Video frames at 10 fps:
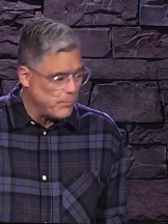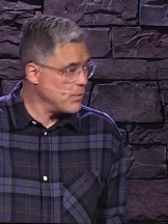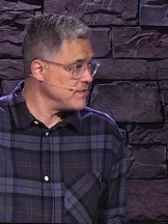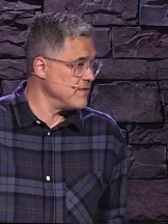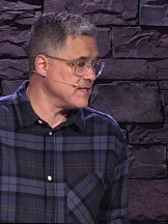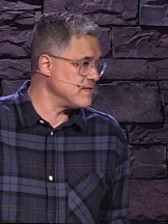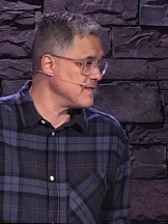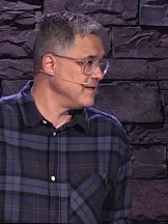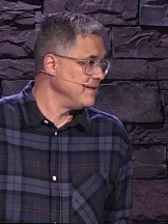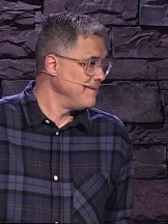most of us
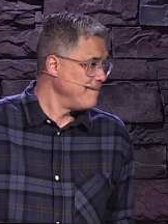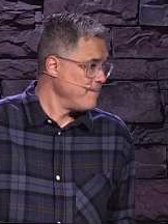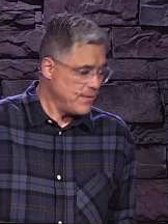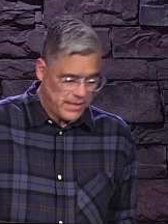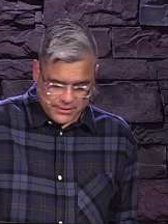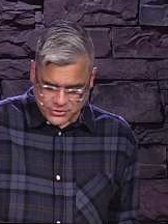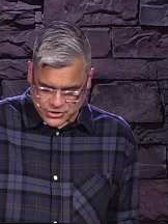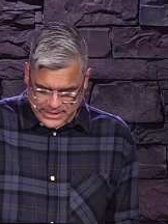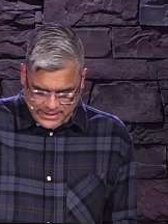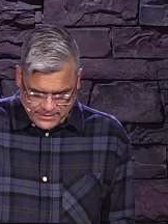
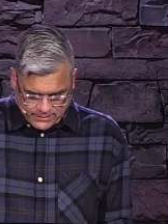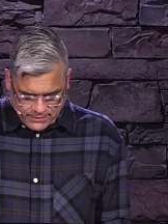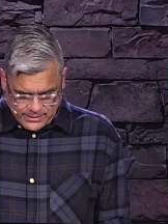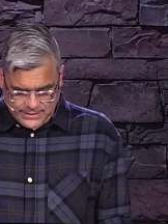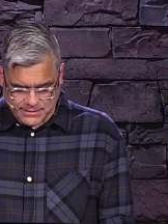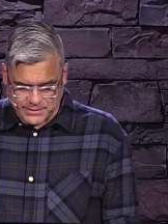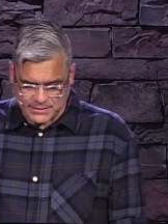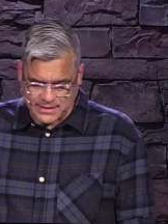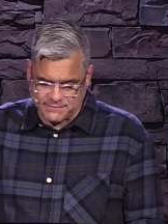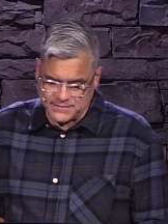understand the longing to be
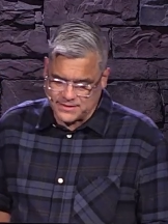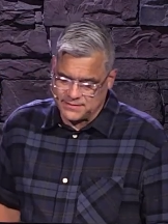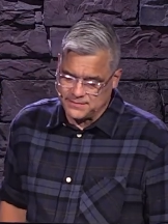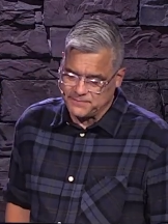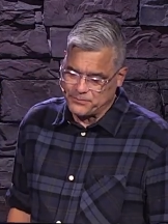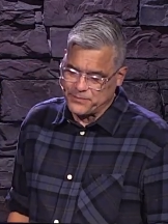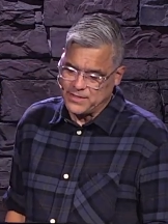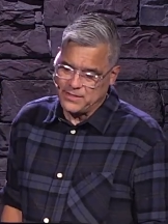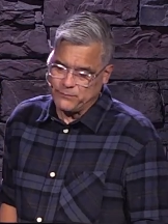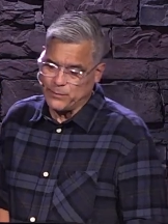loved.
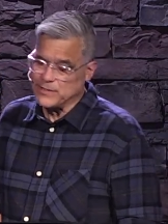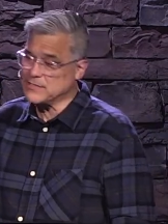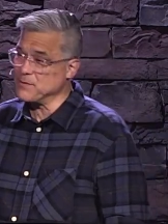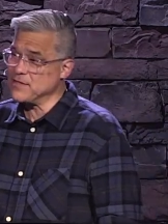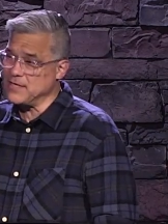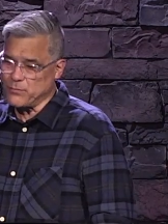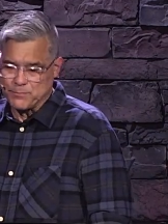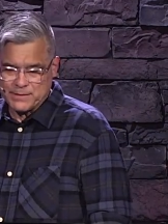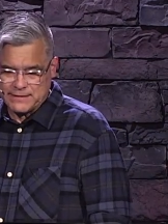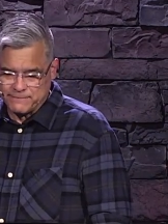We want someone to think we're
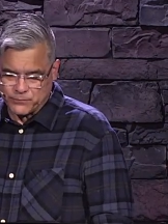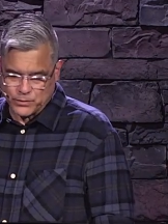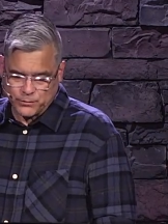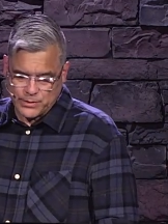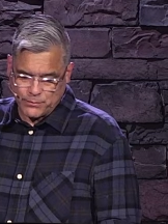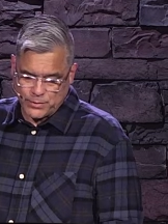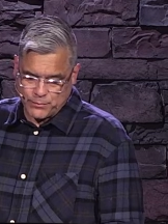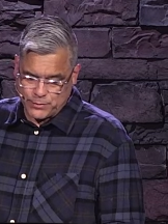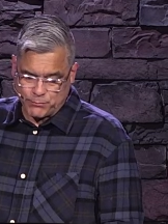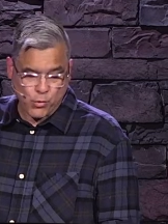meaningful, we, we're,
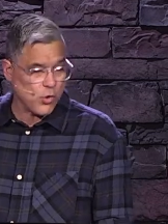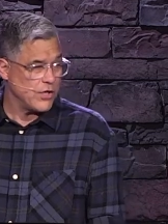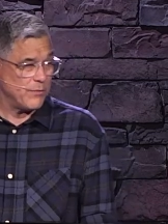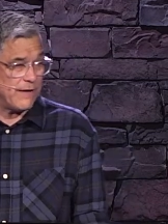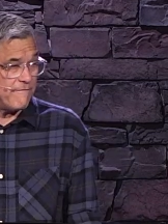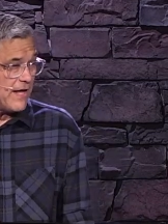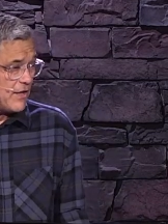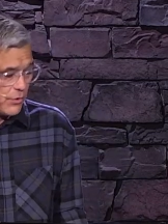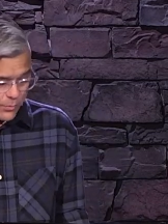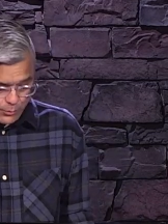we're important, we have
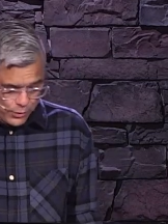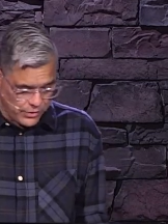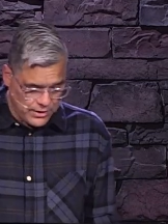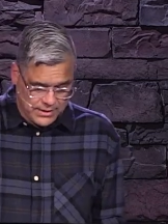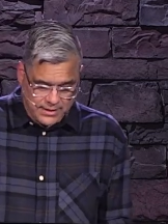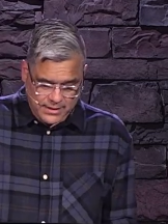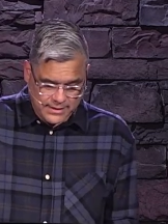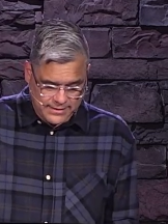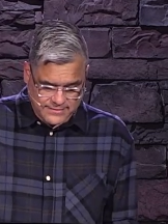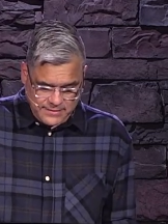value, we're worthy
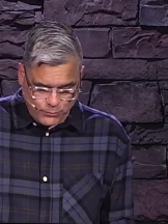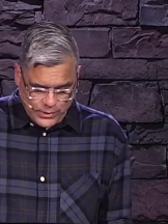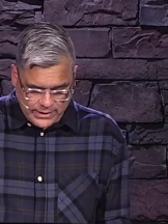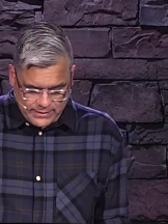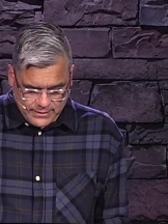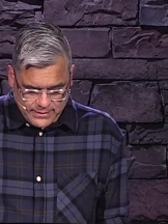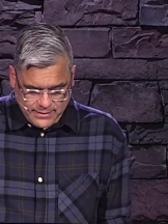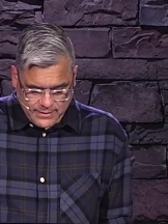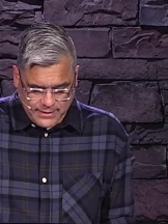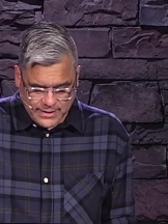in some way.
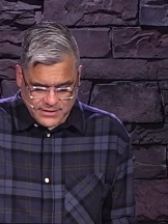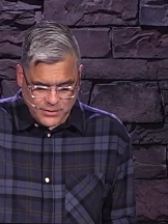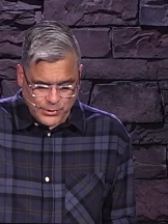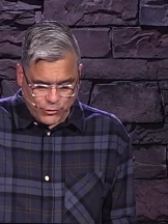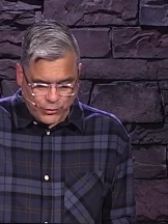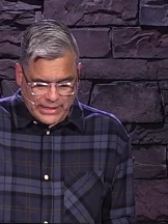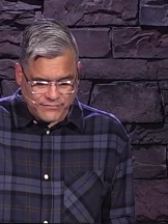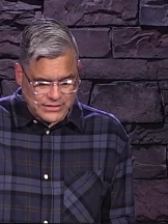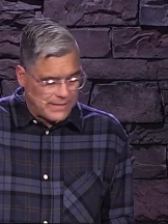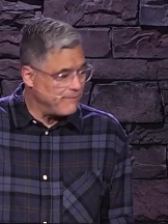And so we
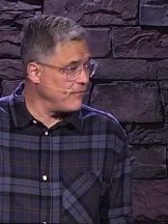crave some